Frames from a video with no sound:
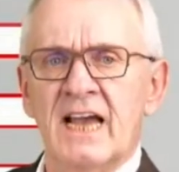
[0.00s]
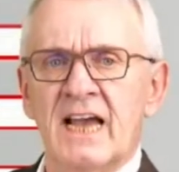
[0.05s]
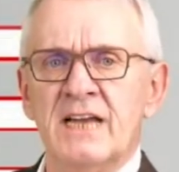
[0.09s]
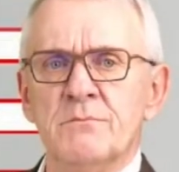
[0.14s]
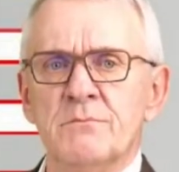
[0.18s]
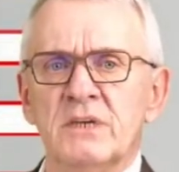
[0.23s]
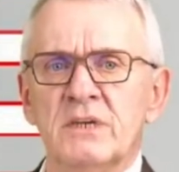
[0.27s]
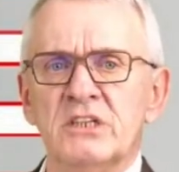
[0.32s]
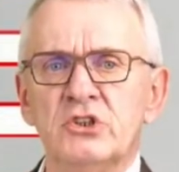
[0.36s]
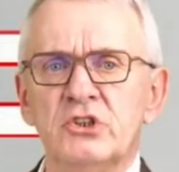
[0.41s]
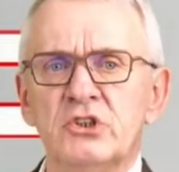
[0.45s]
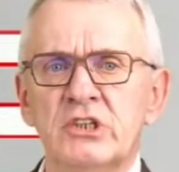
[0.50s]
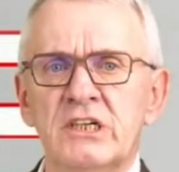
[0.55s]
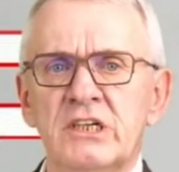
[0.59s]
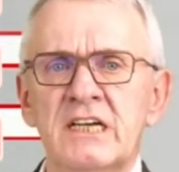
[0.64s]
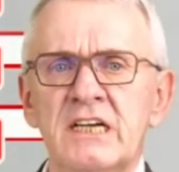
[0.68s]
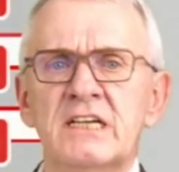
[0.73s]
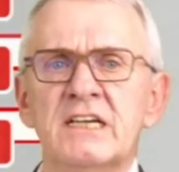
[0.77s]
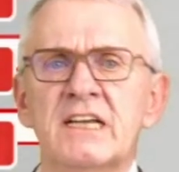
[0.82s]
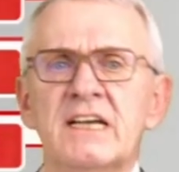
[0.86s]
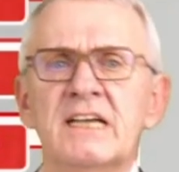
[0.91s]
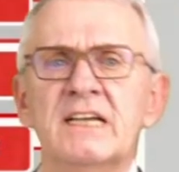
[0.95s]
And
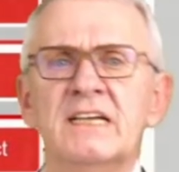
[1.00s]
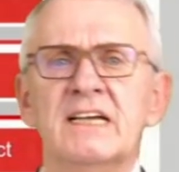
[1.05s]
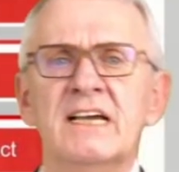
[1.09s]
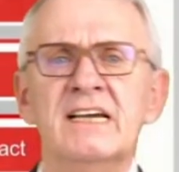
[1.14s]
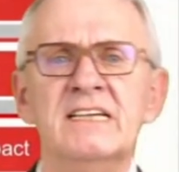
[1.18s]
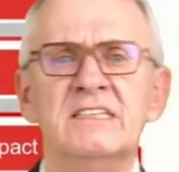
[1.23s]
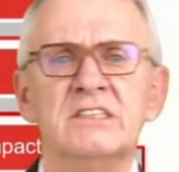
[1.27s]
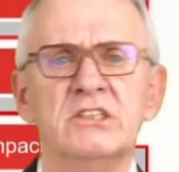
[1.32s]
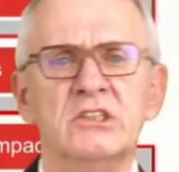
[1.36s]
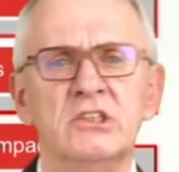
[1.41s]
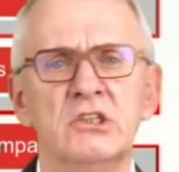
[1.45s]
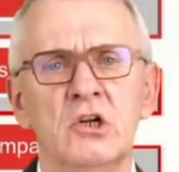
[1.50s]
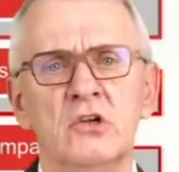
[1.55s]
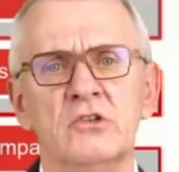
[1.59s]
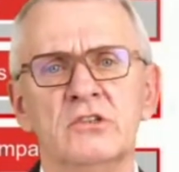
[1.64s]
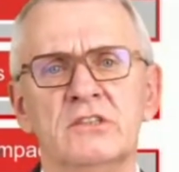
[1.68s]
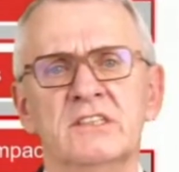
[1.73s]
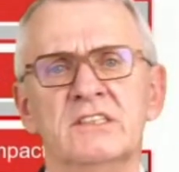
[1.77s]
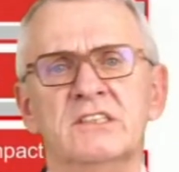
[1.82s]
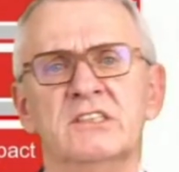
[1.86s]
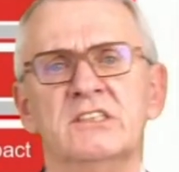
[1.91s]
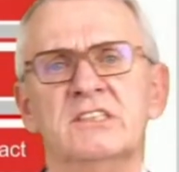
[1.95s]
machining is
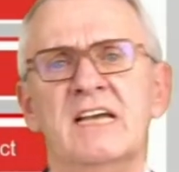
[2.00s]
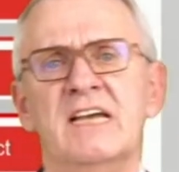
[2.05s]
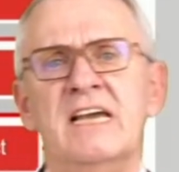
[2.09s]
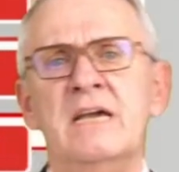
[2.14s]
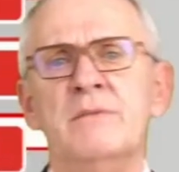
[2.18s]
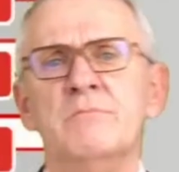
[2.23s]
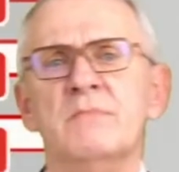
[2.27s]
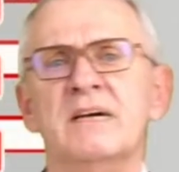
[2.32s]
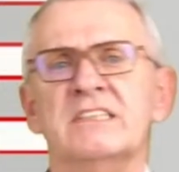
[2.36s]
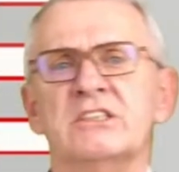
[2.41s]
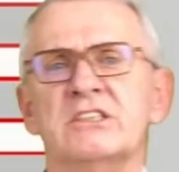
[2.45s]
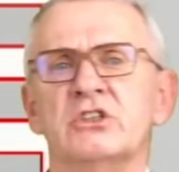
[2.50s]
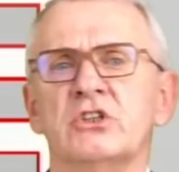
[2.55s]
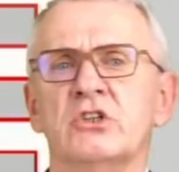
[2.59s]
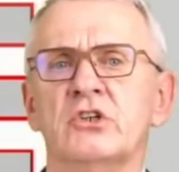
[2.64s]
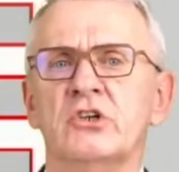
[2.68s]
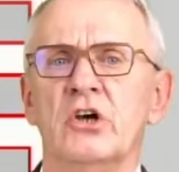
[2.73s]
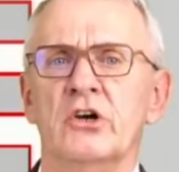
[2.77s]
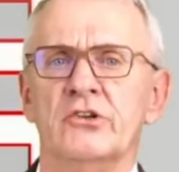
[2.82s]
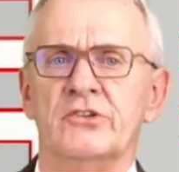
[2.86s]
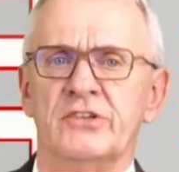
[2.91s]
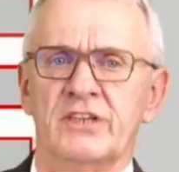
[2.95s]
not the same as
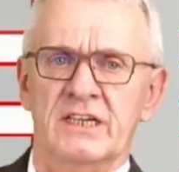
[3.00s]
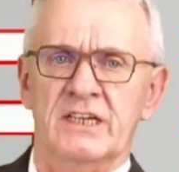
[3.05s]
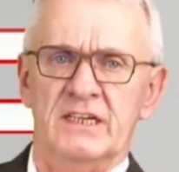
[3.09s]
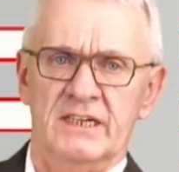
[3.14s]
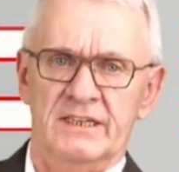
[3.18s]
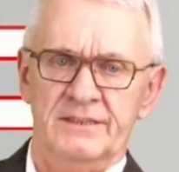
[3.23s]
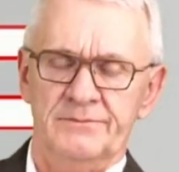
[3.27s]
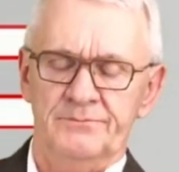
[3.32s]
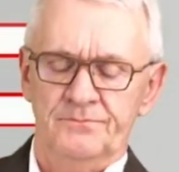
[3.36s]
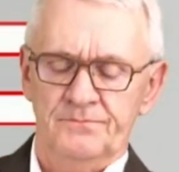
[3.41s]
cutting.